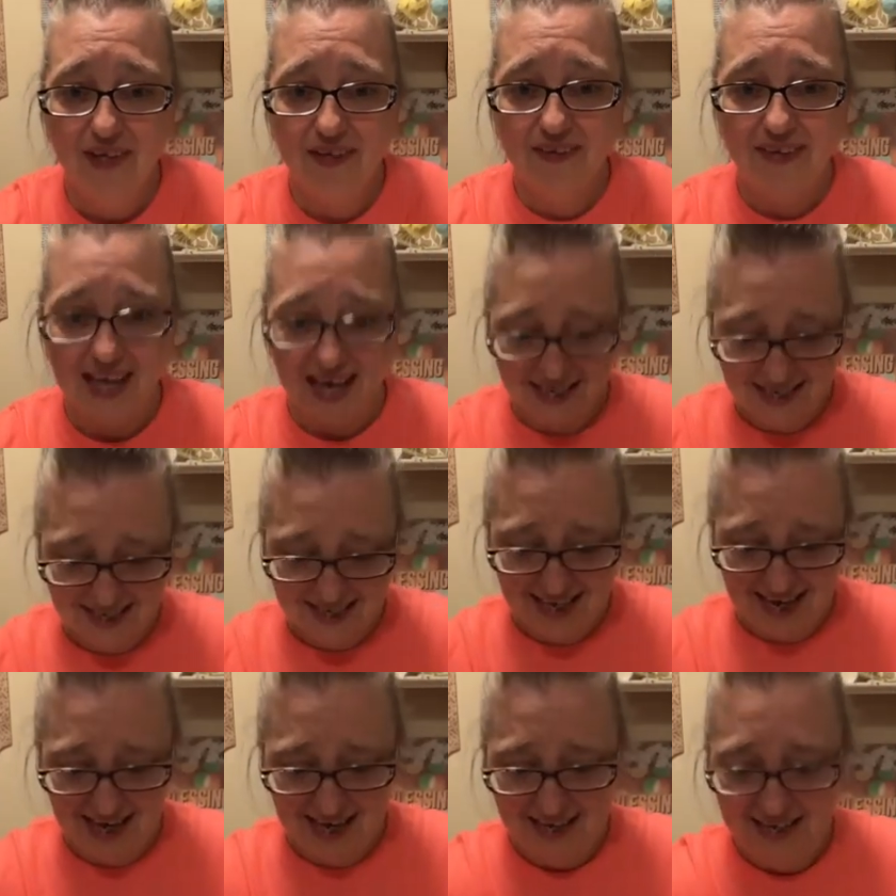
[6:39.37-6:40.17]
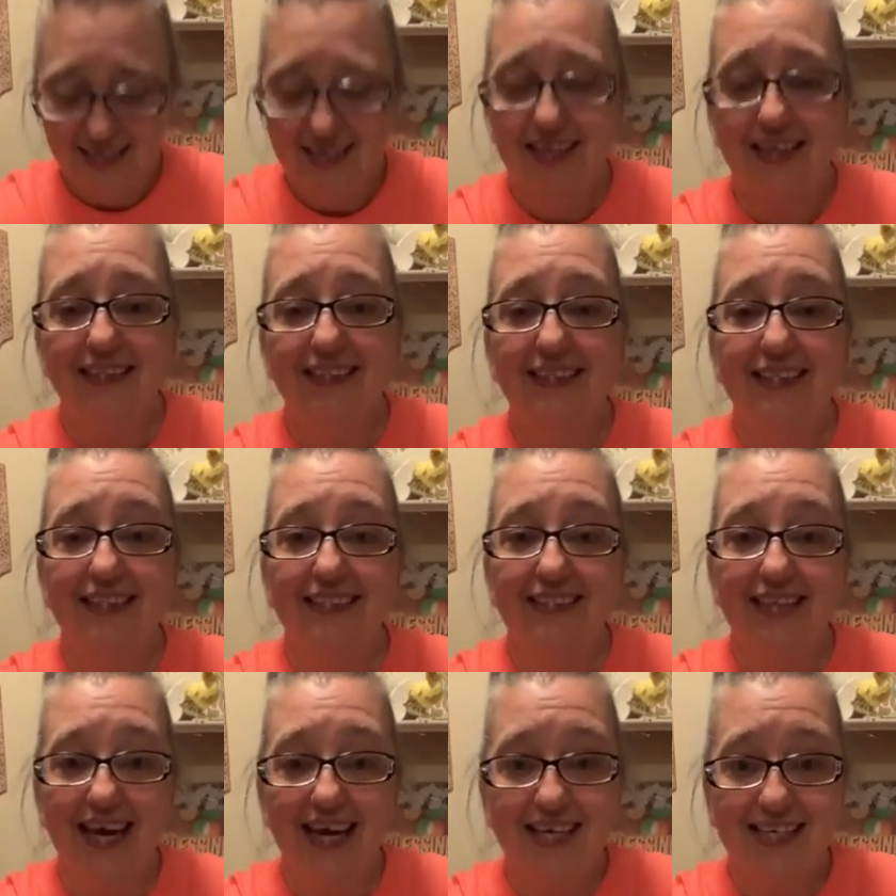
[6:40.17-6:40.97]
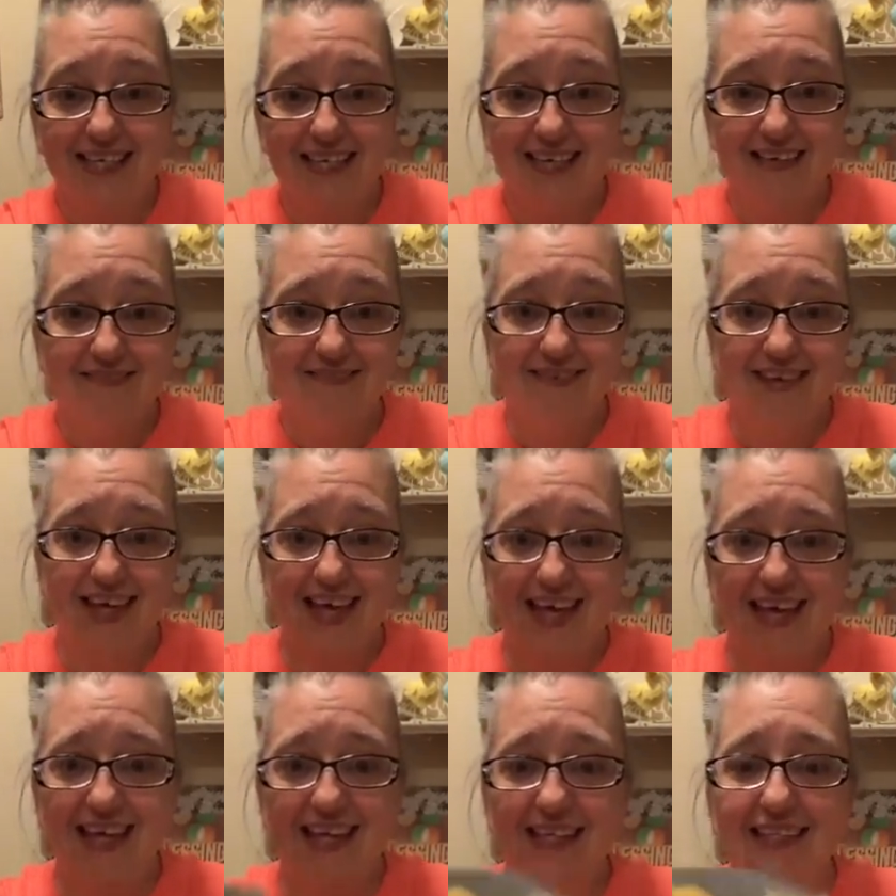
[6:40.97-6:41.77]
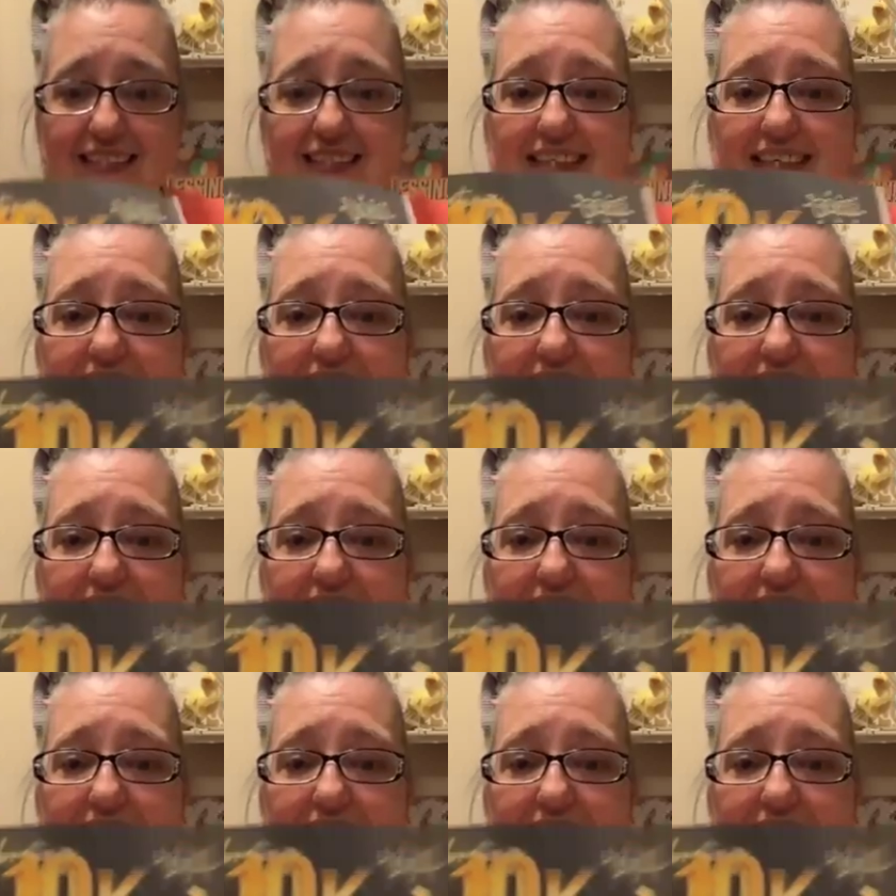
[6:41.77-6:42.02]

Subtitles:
with that said, today's event